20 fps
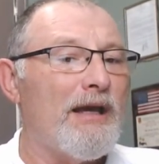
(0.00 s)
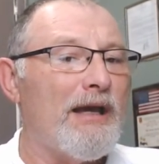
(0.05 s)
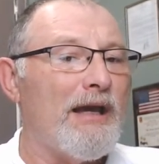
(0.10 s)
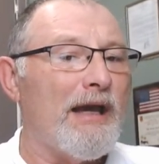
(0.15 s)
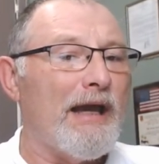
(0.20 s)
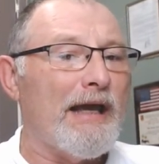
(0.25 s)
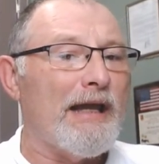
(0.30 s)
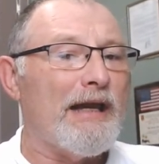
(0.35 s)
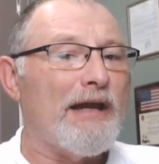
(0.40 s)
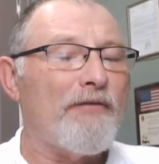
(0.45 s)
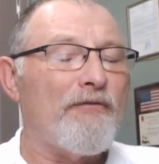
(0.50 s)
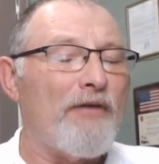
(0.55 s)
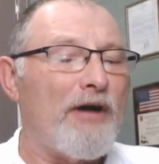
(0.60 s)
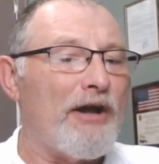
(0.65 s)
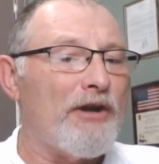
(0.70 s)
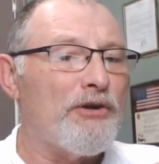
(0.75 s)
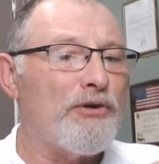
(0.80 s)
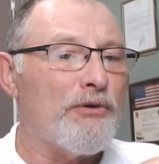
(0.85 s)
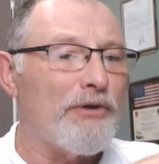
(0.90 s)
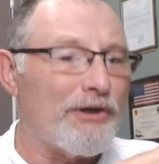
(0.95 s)
And if I
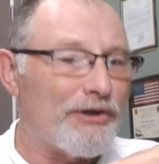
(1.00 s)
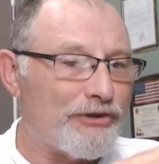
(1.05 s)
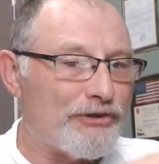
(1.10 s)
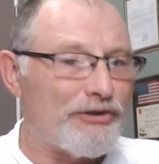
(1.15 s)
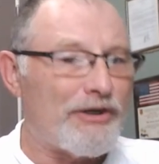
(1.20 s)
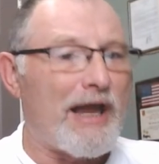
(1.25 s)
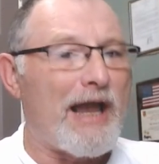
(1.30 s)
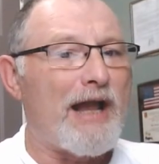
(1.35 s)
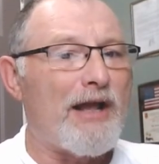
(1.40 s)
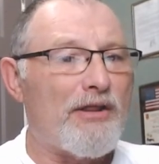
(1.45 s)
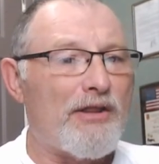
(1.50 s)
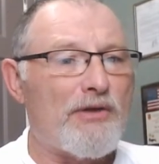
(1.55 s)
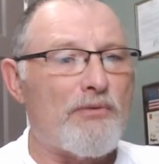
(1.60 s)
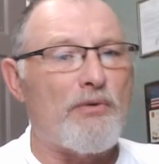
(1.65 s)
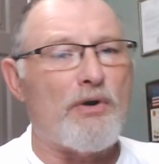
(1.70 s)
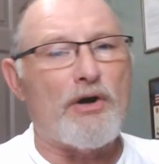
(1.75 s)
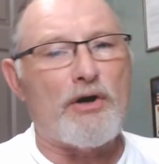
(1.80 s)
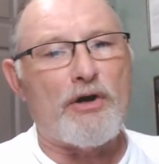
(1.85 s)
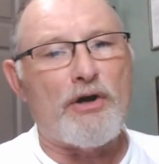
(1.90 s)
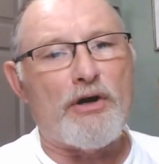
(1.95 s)
do exactly
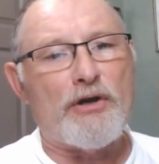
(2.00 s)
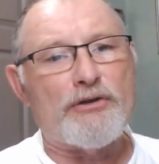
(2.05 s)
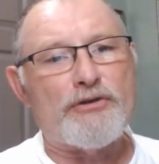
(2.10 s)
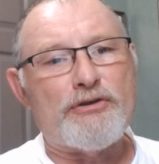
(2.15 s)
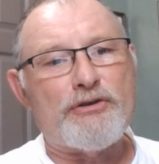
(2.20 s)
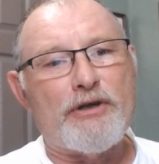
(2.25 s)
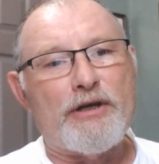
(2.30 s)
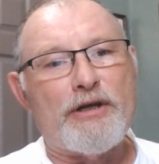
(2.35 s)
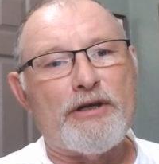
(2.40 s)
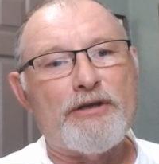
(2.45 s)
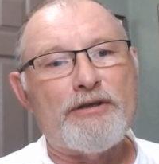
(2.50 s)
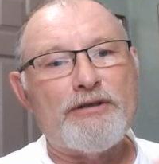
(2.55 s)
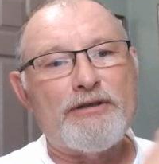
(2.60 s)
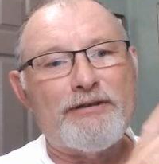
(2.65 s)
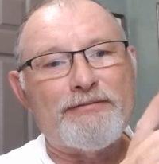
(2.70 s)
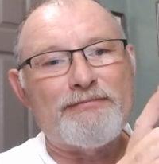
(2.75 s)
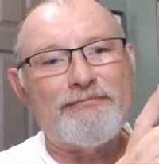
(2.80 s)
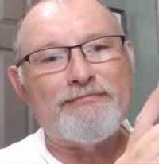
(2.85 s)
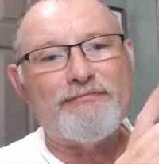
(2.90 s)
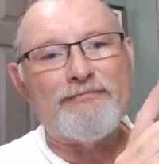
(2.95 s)
what God says,
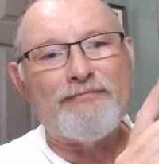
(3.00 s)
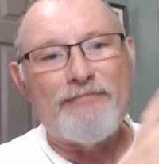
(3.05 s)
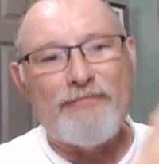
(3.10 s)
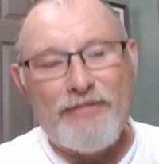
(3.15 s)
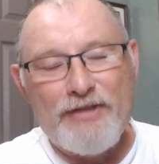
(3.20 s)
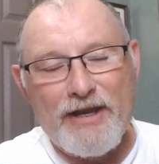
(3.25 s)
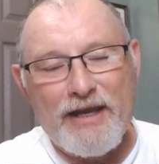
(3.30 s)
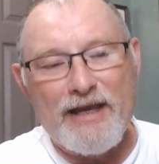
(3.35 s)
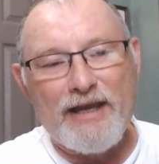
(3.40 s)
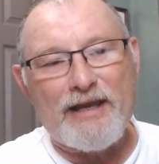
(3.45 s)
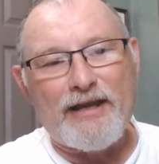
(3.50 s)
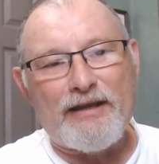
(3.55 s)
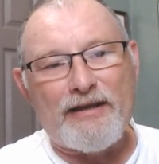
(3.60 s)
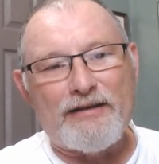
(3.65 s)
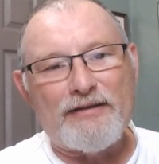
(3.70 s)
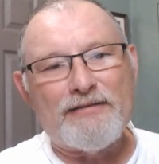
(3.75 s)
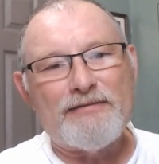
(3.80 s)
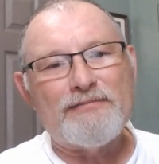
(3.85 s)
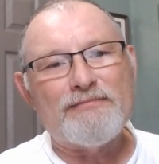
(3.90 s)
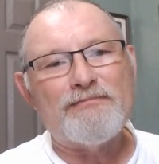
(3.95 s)

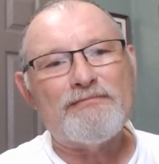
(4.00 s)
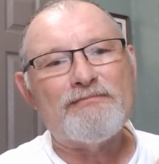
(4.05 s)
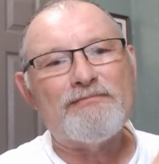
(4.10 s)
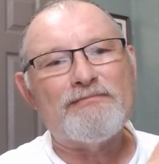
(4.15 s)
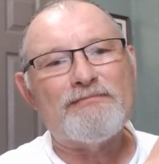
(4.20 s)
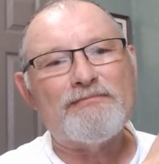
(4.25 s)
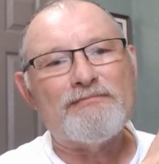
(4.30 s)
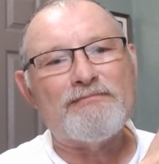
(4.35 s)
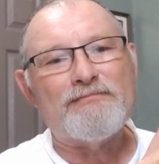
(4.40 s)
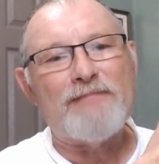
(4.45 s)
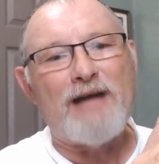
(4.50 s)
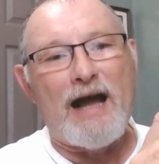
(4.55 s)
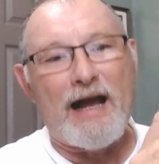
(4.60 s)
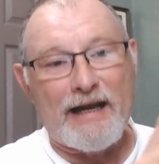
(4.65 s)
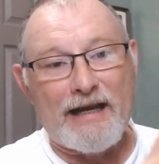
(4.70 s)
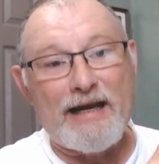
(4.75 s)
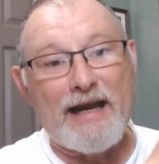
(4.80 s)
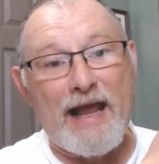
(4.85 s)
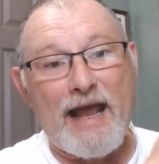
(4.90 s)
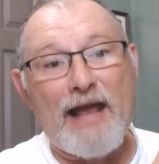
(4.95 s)
then I
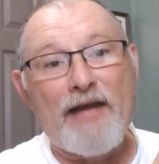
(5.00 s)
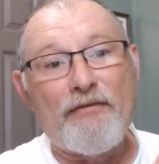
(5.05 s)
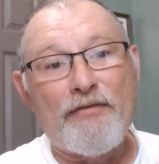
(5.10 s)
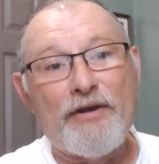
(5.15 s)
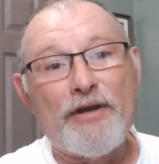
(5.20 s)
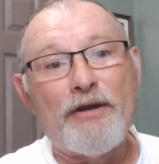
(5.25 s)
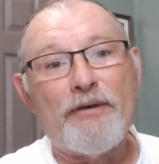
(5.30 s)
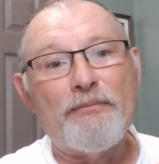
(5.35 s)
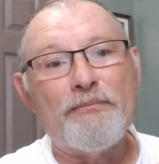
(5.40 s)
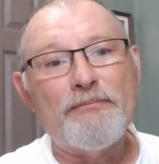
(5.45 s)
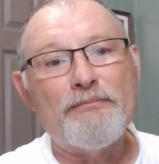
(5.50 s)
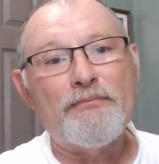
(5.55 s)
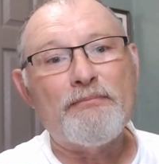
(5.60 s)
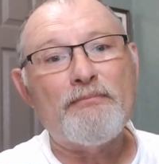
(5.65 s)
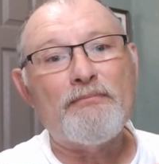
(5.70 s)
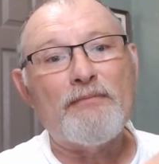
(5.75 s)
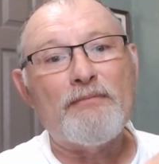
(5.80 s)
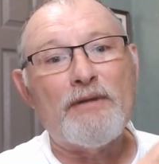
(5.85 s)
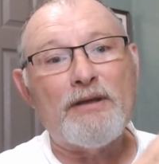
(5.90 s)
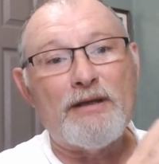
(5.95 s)
can have him
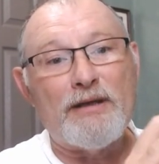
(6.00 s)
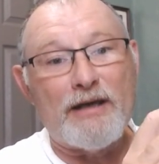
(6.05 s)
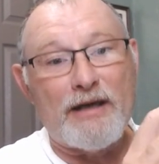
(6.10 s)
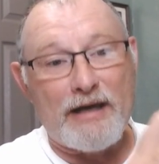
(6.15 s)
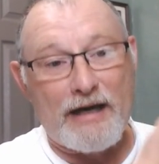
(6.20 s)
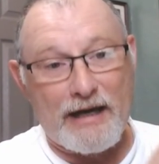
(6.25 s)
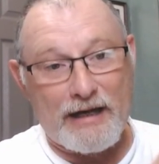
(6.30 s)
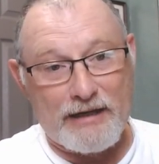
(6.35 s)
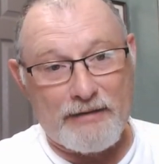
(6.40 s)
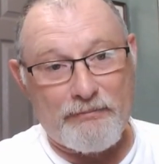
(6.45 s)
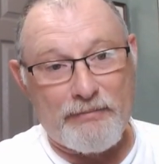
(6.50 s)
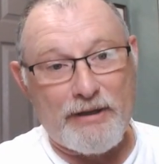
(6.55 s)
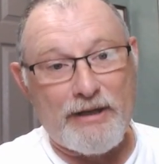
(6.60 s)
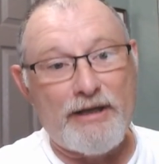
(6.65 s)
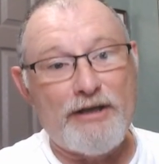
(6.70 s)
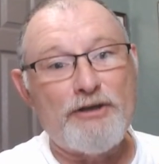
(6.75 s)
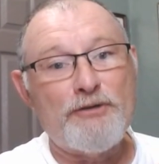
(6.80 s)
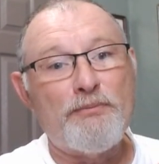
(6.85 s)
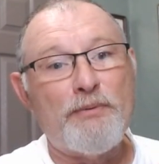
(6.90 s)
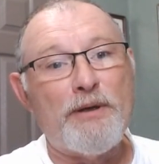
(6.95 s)
and I can be
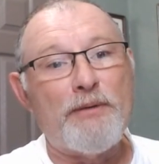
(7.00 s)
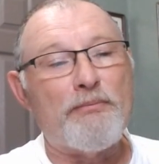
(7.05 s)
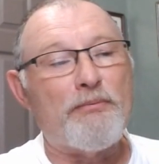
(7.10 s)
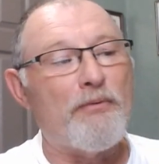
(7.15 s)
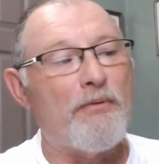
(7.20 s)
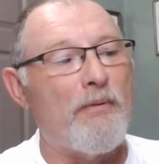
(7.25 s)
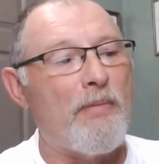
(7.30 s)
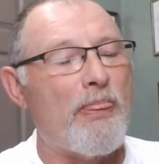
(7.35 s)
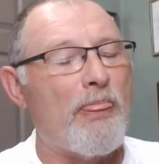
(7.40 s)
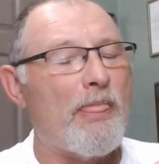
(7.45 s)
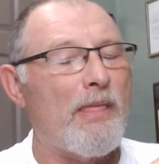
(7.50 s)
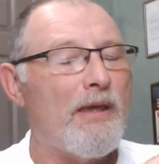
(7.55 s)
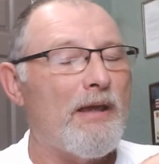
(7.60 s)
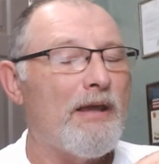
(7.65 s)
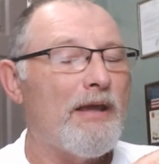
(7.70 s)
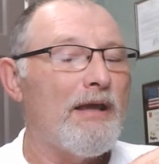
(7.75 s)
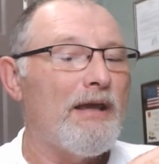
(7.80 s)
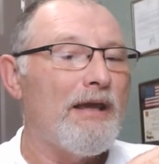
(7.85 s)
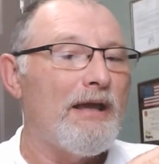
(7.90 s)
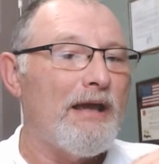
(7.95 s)
his people
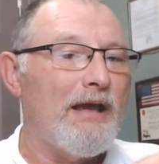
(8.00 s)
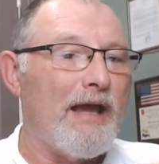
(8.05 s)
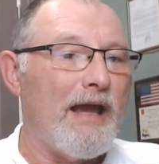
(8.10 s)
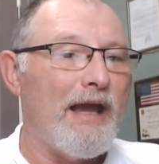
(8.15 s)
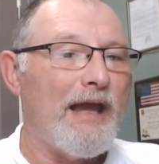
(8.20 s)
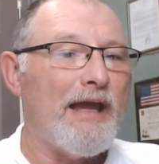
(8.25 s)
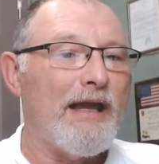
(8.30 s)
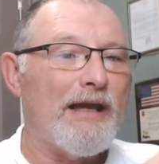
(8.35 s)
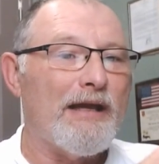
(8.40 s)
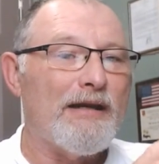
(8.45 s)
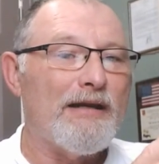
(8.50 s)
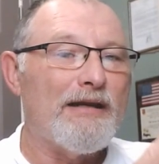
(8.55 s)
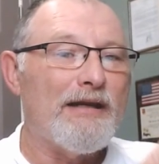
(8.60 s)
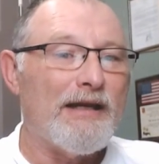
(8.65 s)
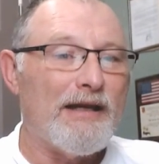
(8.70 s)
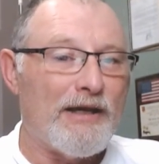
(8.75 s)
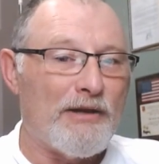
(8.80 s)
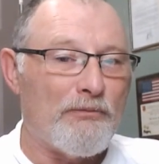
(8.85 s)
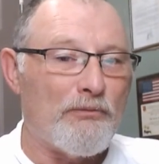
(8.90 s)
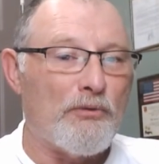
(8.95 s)
and
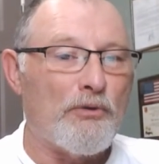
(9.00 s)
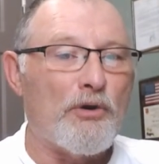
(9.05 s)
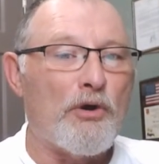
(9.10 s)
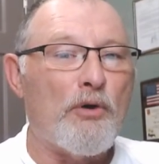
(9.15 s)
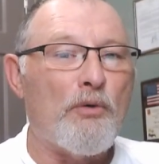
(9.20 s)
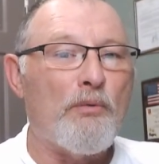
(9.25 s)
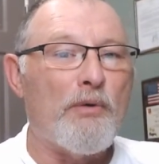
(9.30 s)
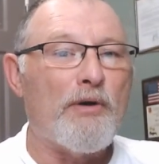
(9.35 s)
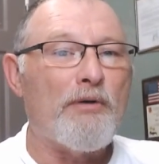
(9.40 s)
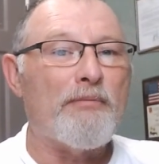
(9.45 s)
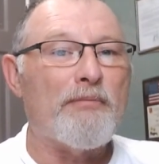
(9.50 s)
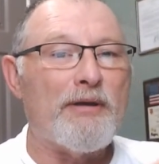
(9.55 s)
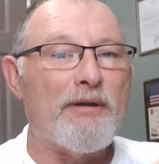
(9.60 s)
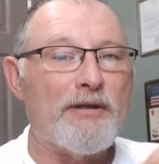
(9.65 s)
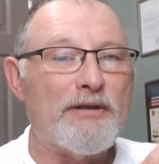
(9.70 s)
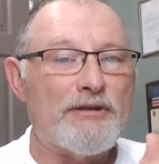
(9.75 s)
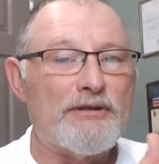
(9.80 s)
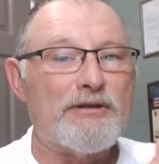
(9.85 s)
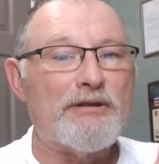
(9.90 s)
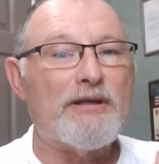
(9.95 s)
it will go well. It
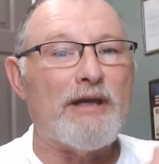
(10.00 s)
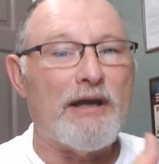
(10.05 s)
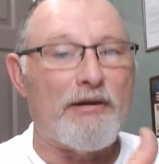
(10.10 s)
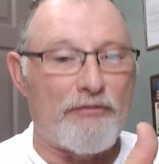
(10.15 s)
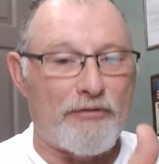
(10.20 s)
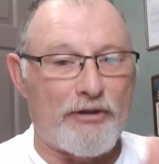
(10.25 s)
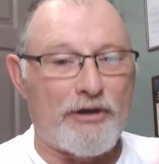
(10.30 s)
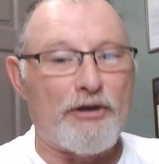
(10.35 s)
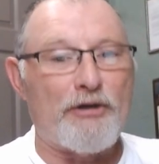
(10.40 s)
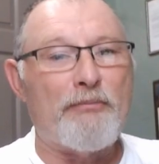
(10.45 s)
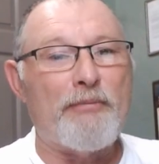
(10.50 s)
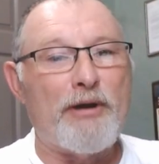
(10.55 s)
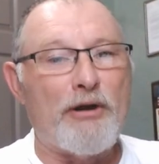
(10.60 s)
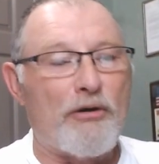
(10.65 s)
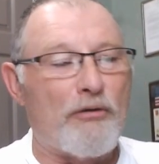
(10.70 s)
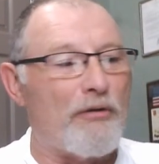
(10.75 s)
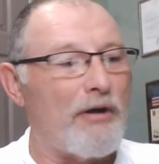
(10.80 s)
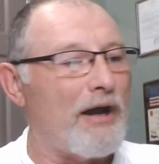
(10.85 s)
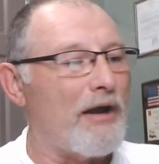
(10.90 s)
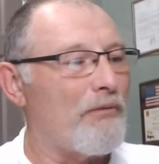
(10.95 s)
means everything will be all
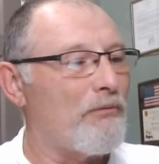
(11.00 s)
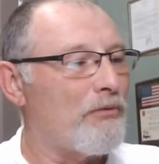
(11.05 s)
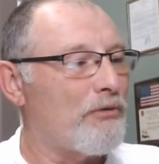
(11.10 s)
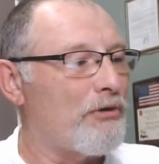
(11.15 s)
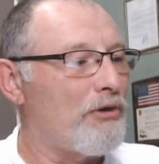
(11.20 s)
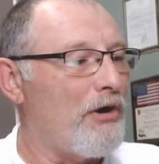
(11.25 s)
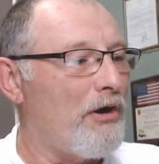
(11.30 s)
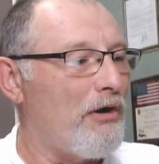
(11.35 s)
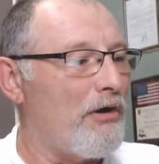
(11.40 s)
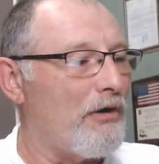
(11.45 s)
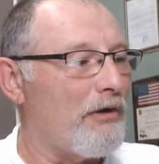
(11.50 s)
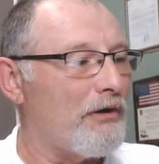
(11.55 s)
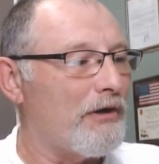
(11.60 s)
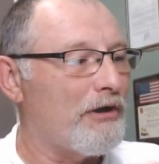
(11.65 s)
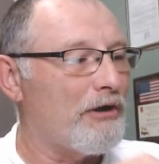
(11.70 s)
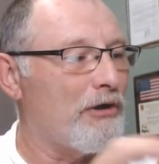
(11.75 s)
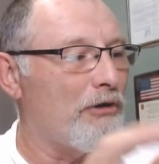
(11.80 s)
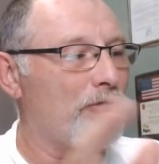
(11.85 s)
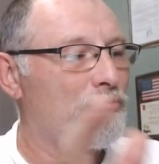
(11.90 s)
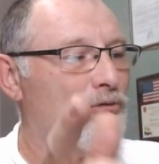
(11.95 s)
right with God. He
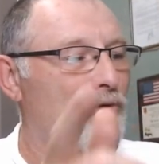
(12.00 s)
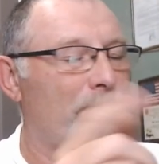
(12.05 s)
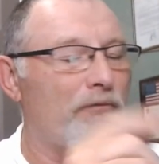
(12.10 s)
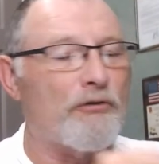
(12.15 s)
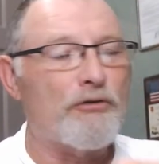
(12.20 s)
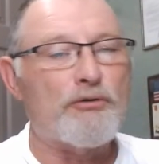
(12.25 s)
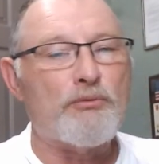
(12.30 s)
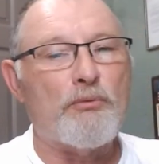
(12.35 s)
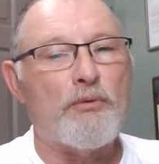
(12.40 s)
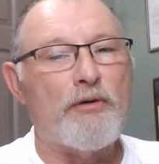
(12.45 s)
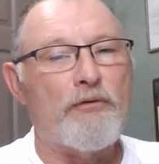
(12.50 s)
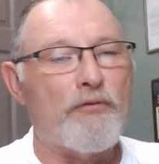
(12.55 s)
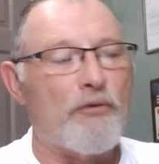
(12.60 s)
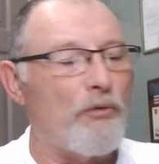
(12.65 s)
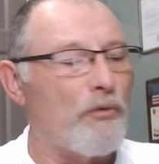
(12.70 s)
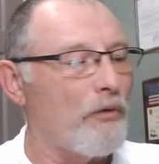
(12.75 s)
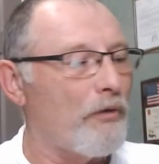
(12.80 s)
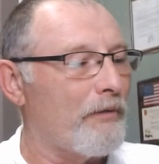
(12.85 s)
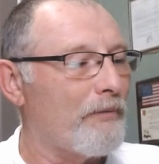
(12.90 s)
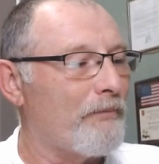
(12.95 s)
goes on verse 24.